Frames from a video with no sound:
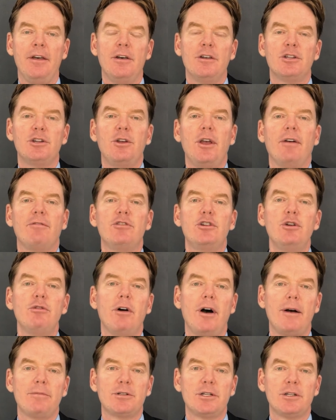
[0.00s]
So you have
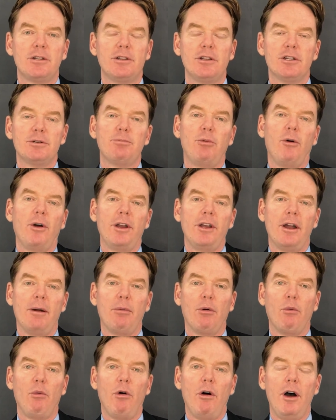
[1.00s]
2 options at this point.
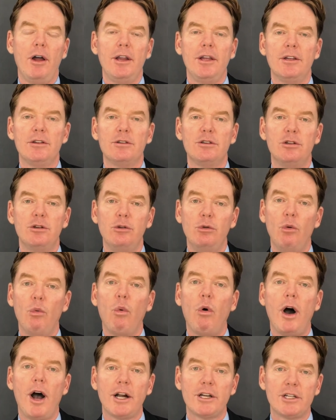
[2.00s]
Number 1 is to
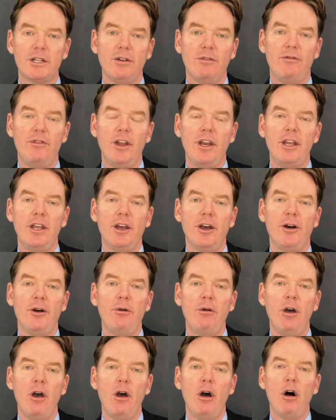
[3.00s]
watch the
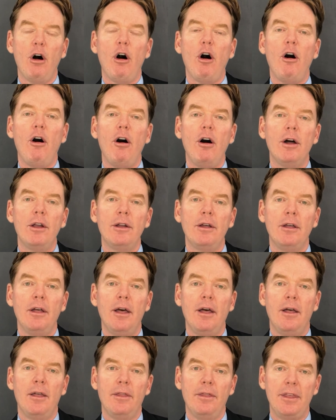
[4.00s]
video on
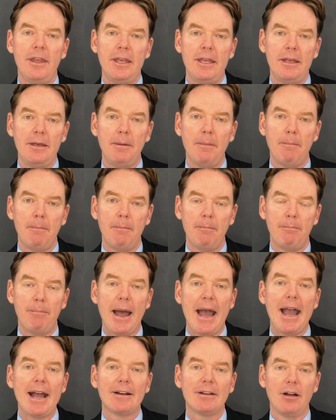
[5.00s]
the
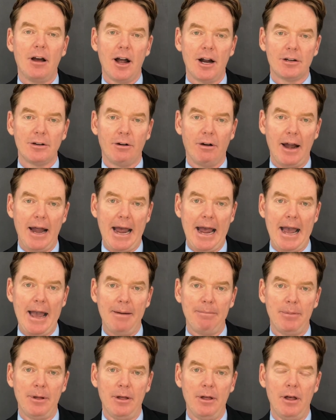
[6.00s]
Back Doctor
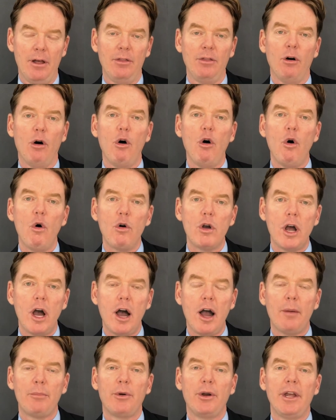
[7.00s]
app, the whole
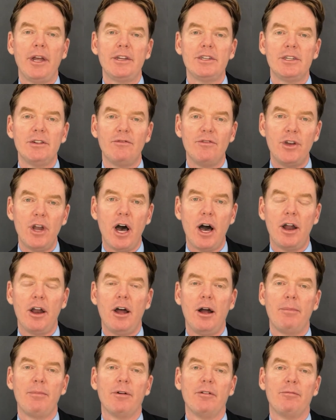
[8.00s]
comprehensive
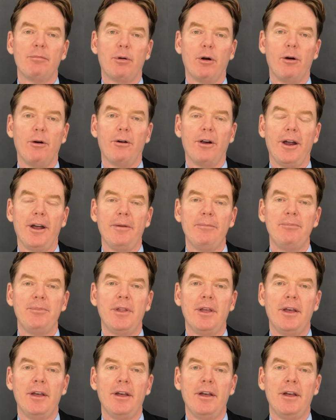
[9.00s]
non-operative program.